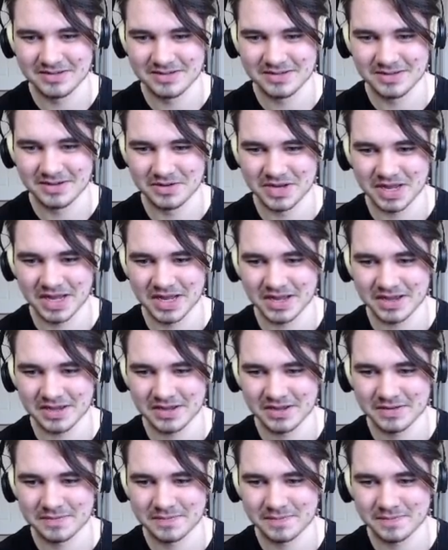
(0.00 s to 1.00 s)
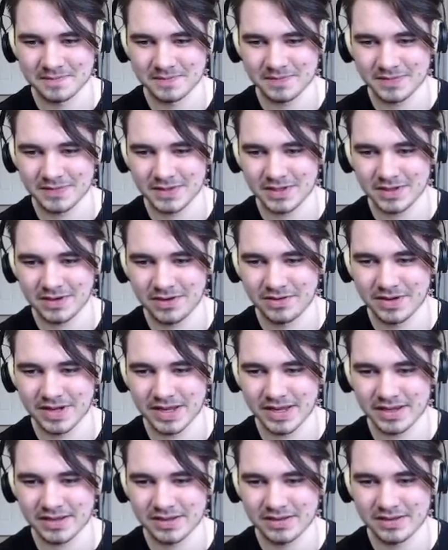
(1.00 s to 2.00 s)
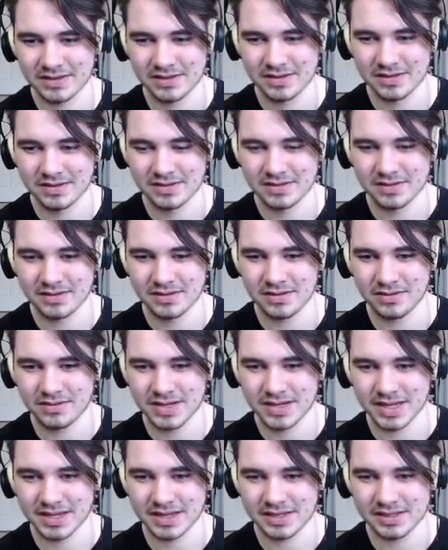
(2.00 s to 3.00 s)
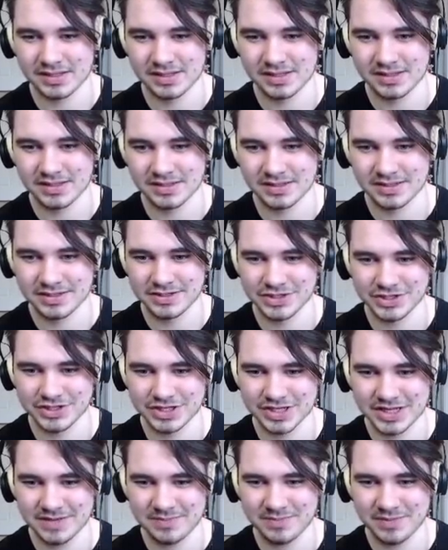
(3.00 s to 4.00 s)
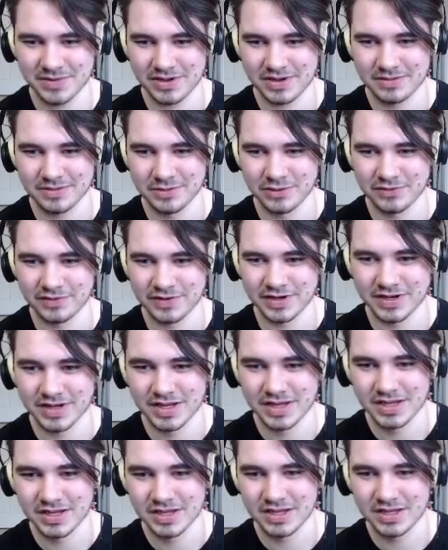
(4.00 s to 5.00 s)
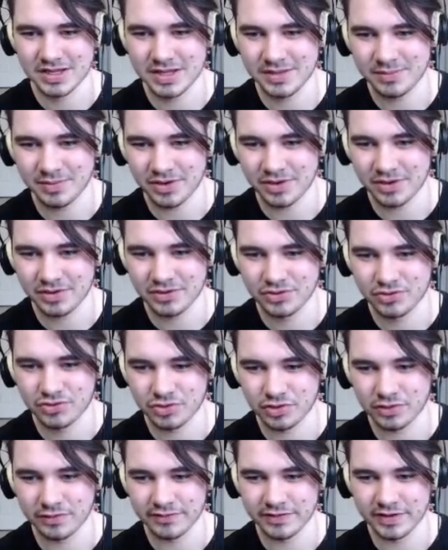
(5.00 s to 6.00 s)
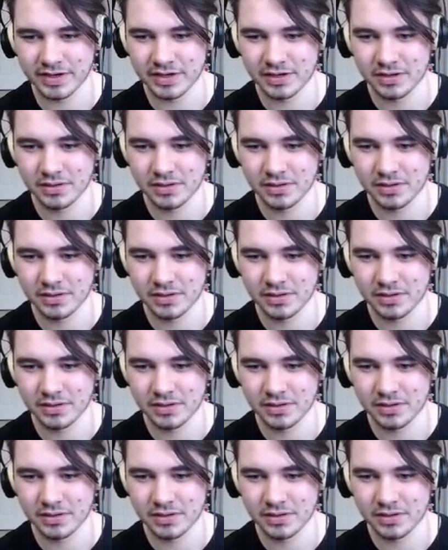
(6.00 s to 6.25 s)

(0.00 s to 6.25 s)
Okay. Okay. Okay. Let's just keep on moving. Keep on grooving.